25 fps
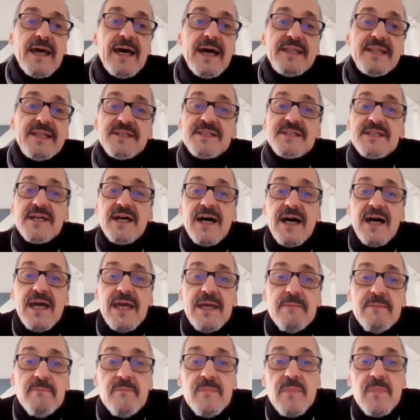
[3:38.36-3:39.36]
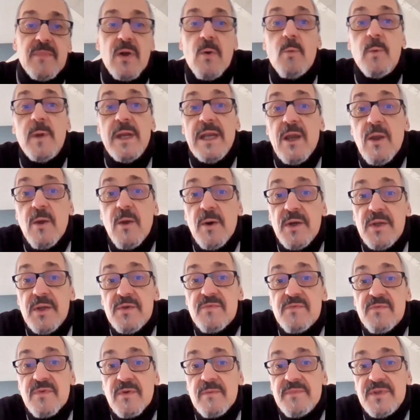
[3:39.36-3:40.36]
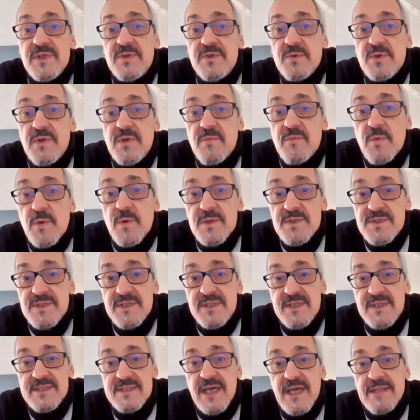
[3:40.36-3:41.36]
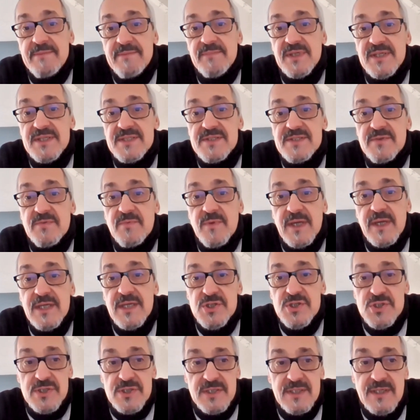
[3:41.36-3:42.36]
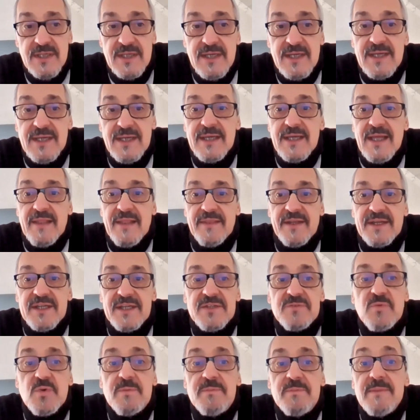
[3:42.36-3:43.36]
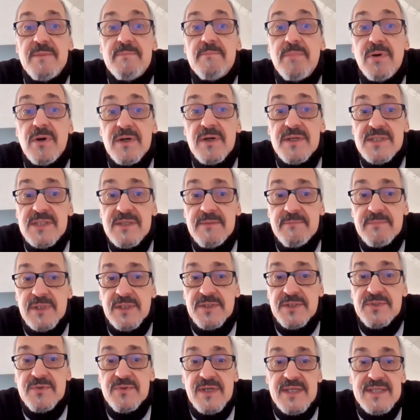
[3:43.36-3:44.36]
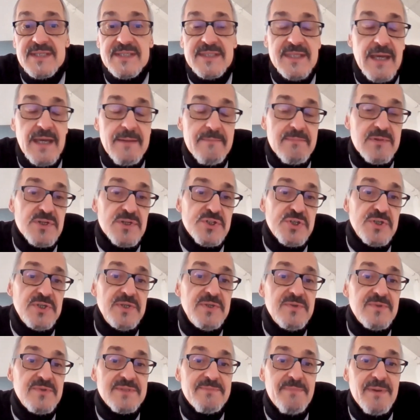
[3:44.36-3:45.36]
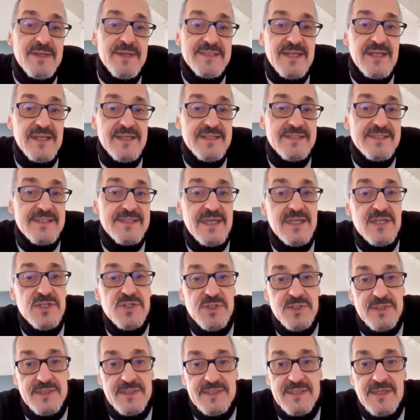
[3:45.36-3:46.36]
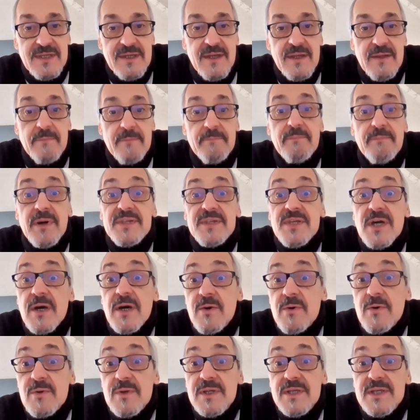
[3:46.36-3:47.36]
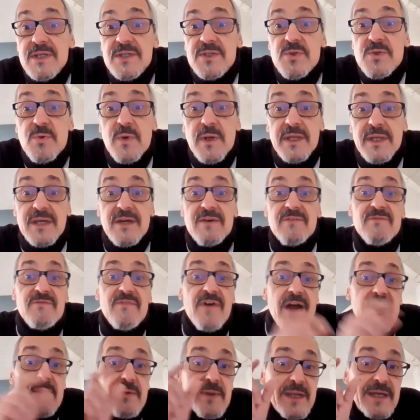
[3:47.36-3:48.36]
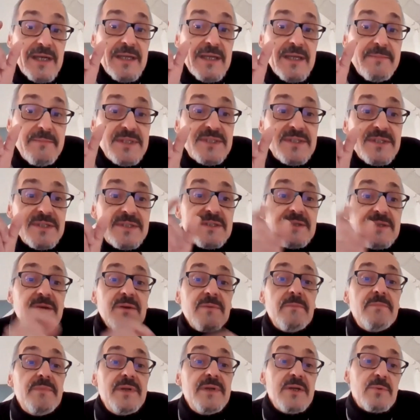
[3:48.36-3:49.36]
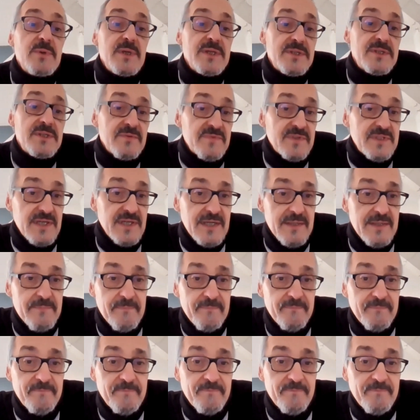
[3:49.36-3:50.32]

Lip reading: At the time, we learned from the university's administration that it would be possible to establish new specializations, but only during a very limited period of time.